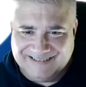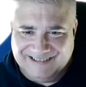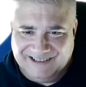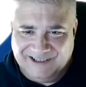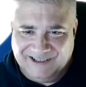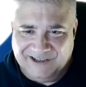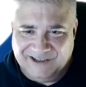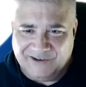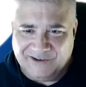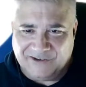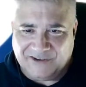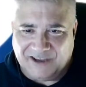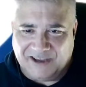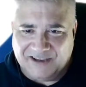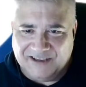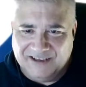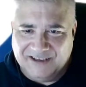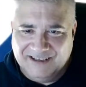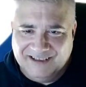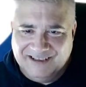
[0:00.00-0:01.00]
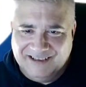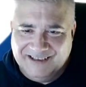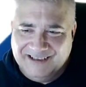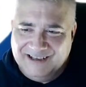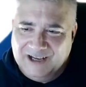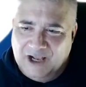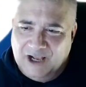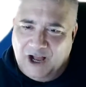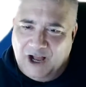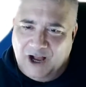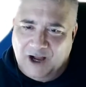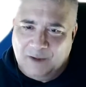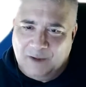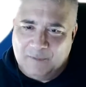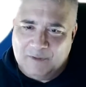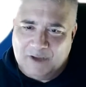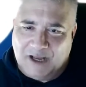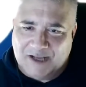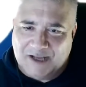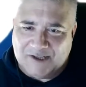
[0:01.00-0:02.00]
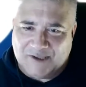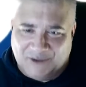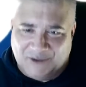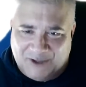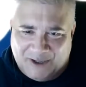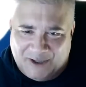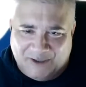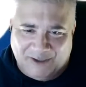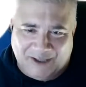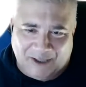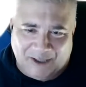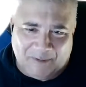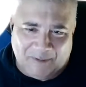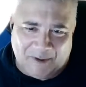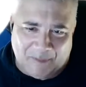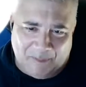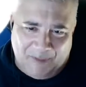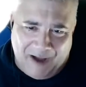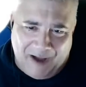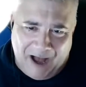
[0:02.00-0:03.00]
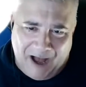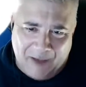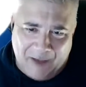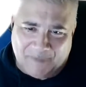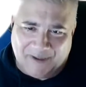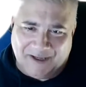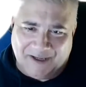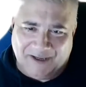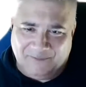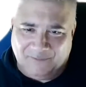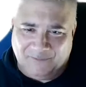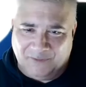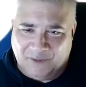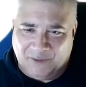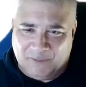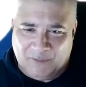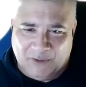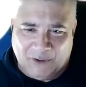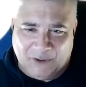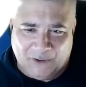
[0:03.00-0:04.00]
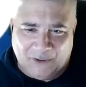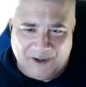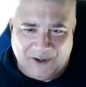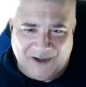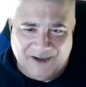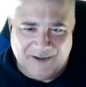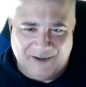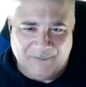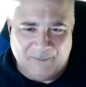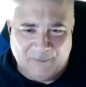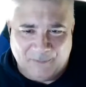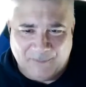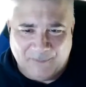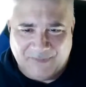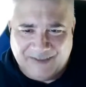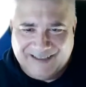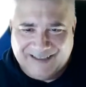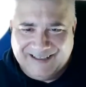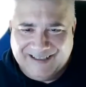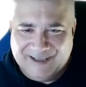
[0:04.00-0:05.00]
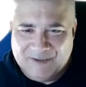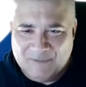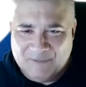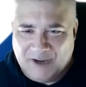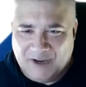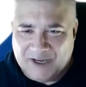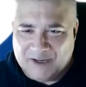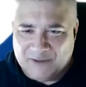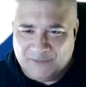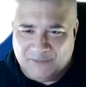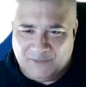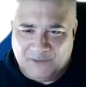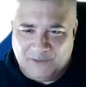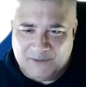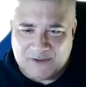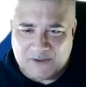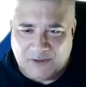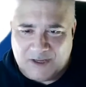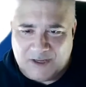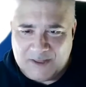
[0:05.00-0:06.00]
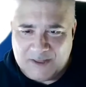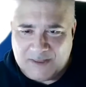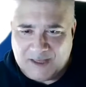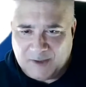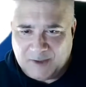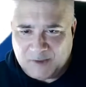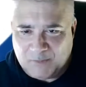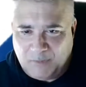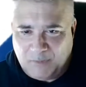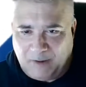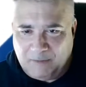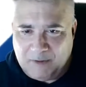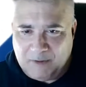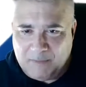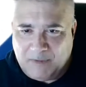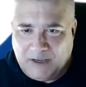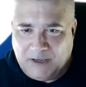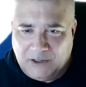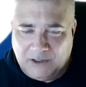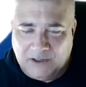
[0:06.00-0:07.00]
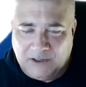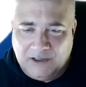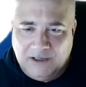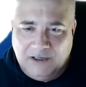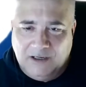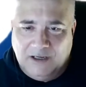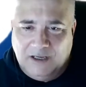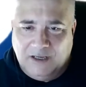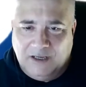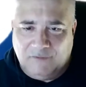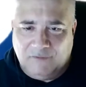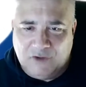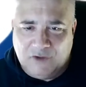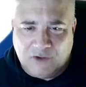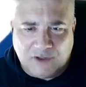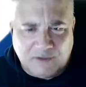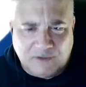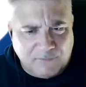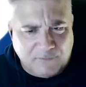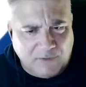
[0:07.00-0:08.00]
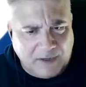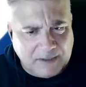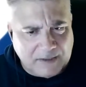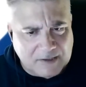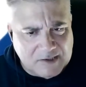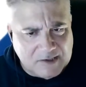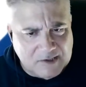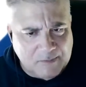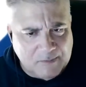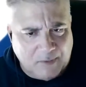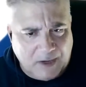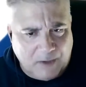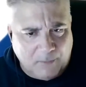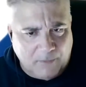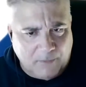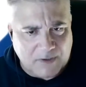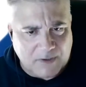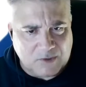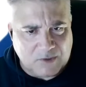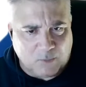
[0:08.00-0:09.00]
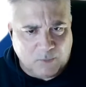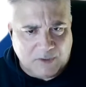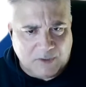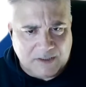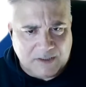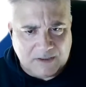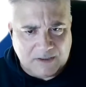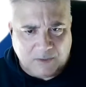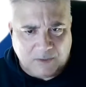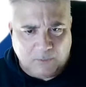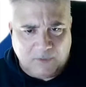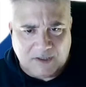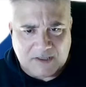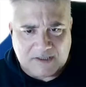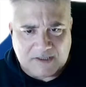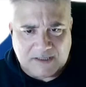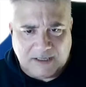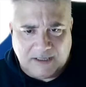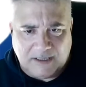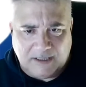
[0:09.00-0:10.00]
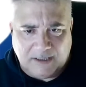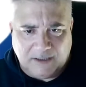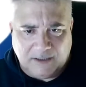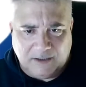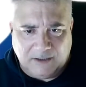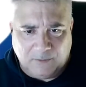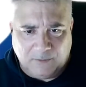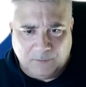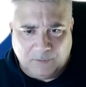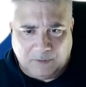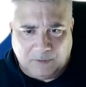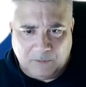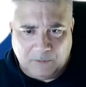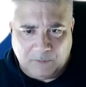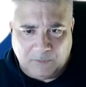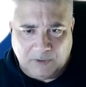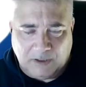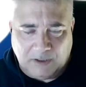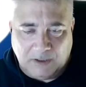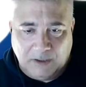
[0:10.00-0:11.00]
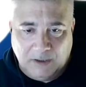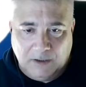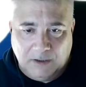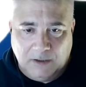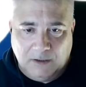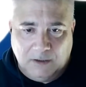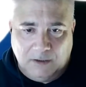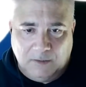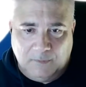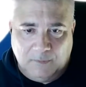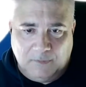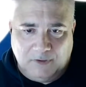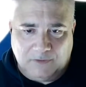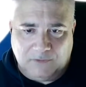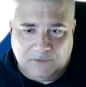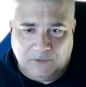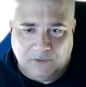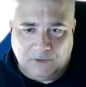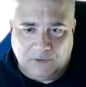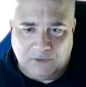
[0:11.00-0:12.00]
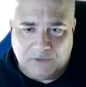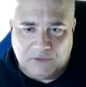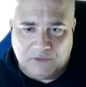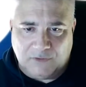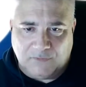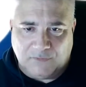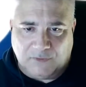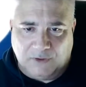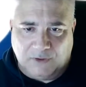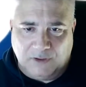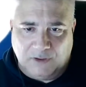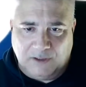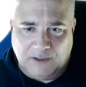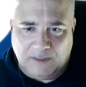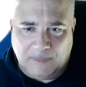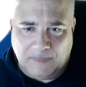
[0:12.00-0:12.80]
Oh, okay. I still hear a little bit of popping from your microphone, so I think it's probably better if you could find a spot where the wind's not hitting you, probably, but don't go too far.